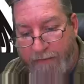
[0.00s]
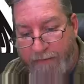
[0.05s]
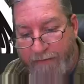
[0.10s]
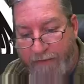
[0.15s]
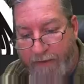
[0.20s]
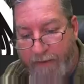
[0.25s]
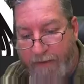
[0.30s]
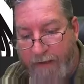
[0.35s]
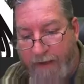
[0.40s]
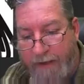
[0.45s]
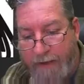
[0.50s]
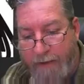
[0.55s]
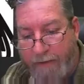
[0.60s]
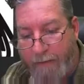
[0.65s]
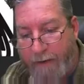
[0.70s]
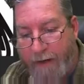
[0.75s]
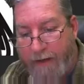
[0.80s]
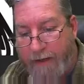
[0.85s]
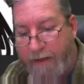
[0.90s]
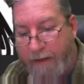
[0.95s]
feel like you're
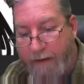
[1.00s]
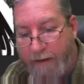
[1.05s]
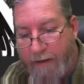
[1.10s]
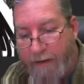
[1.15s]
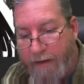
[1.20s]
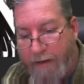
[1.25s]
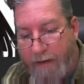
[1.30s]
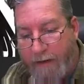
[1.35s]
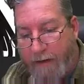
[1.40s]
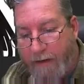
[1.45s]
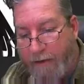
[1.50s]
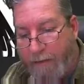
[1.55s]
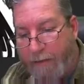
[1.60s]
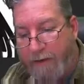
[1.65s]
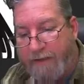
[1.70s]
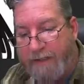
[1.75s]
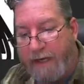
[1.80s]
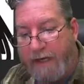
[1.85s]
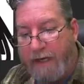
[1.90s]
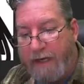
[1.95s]
ready.
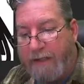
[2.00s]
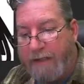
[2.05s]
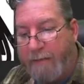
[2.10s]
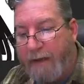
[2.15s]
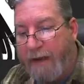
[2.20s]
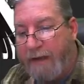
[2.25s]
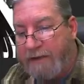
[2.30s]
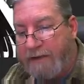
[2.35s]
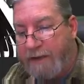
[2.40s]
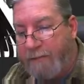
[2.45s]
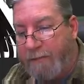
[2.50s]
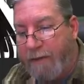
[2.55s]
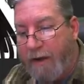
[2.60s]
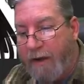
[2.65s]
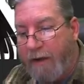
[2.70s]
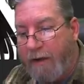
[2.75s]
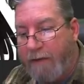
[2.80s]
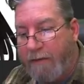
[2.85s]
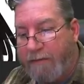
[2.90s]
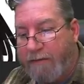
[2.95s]
Once I got the bouncing
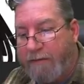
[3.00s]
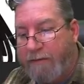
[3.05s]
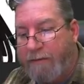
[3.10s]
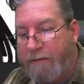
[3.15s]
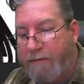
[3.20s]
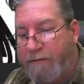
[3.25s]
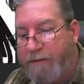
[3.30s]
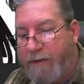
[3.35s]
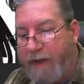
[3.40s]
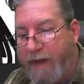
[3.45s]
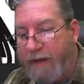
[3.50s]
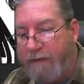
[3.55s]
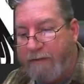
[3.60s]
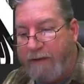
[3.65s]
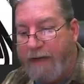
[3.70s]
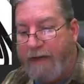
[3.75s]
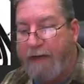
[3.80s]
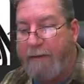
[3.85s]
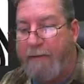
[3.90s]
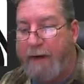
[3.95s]
ball,
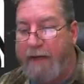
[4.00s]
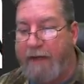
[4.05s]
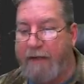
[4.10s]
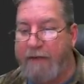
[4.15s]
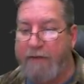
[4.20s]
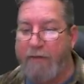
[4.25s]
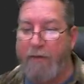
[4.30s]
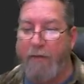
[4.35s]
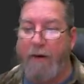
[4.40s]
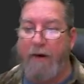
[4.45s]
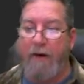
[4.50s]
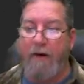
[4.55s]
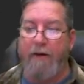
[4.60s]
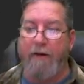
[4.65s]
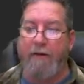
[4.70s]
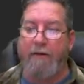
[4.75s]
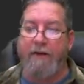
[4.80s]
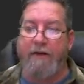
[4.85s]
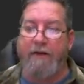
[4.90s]
animating to where the